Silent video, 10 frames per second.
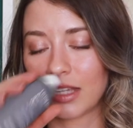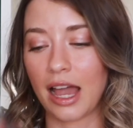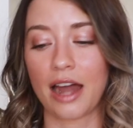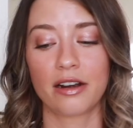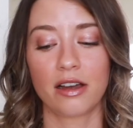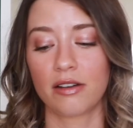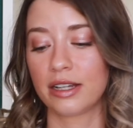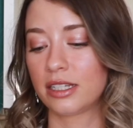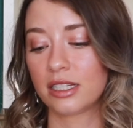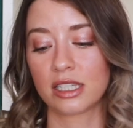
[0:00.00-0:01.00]
I don't know,
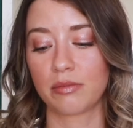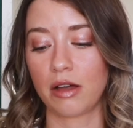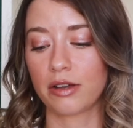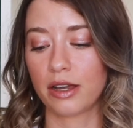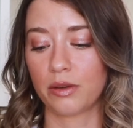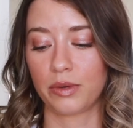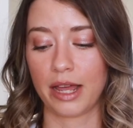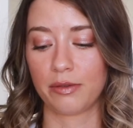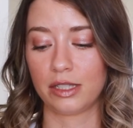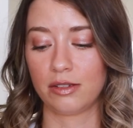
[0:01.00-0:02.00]
it didn't smell good when
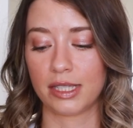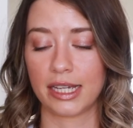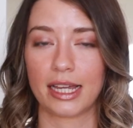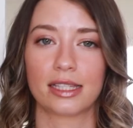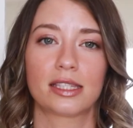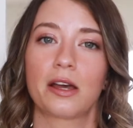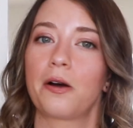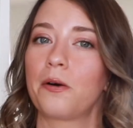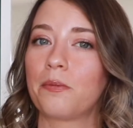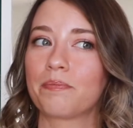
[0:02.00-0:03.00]
I was using it,
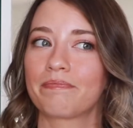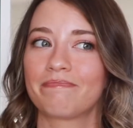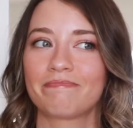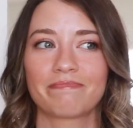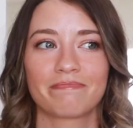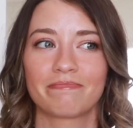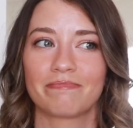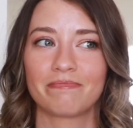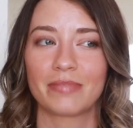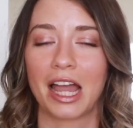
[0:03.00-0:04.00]
so
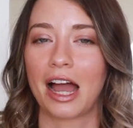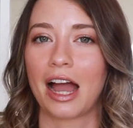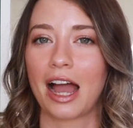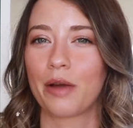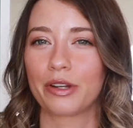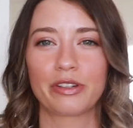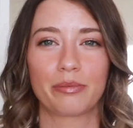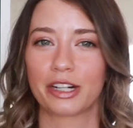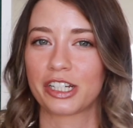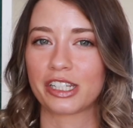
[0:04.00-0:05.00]
I wouldn't
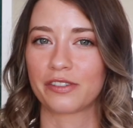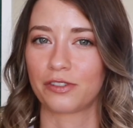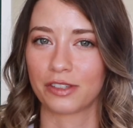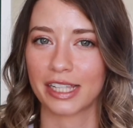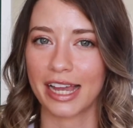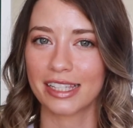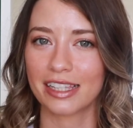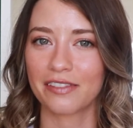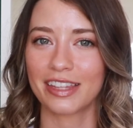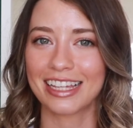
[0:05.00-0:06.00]
repurchase a full size
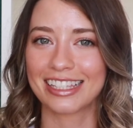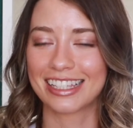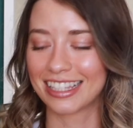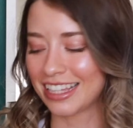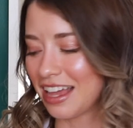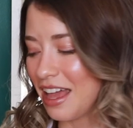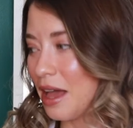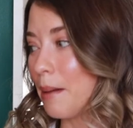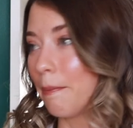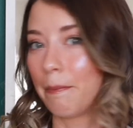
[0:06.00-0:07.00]
of this.
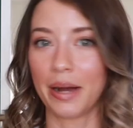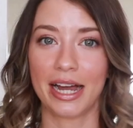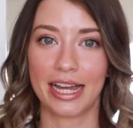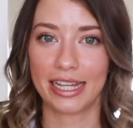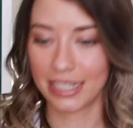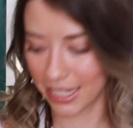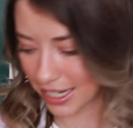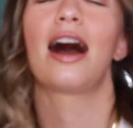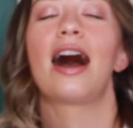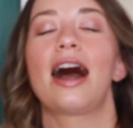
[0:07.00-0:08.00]

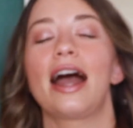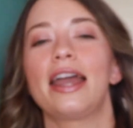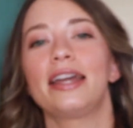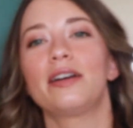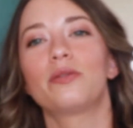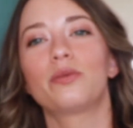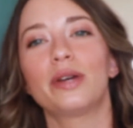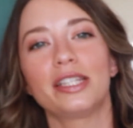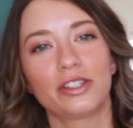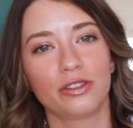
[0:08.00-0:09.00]
But I
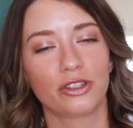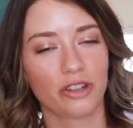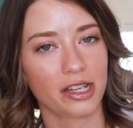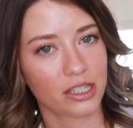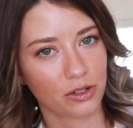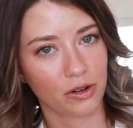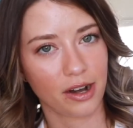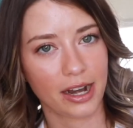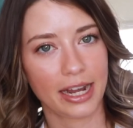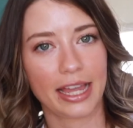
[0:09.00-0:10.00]
went to the
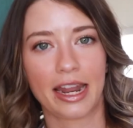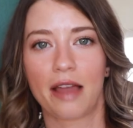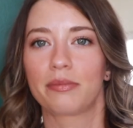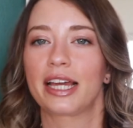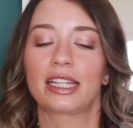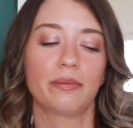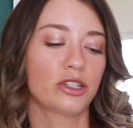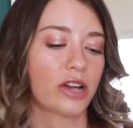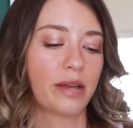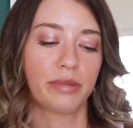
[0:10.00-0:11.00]
drugstore and I'm like, let me
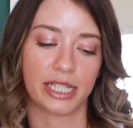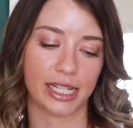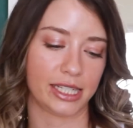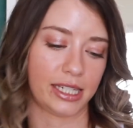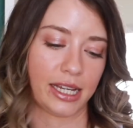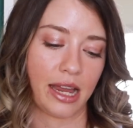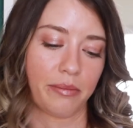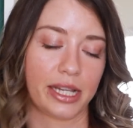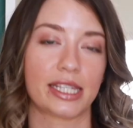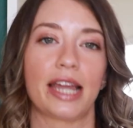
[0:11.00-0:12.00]
try Batiste again,
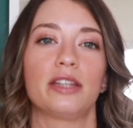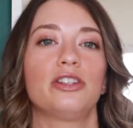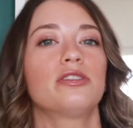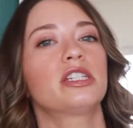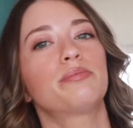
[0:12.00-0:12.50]
because I had used it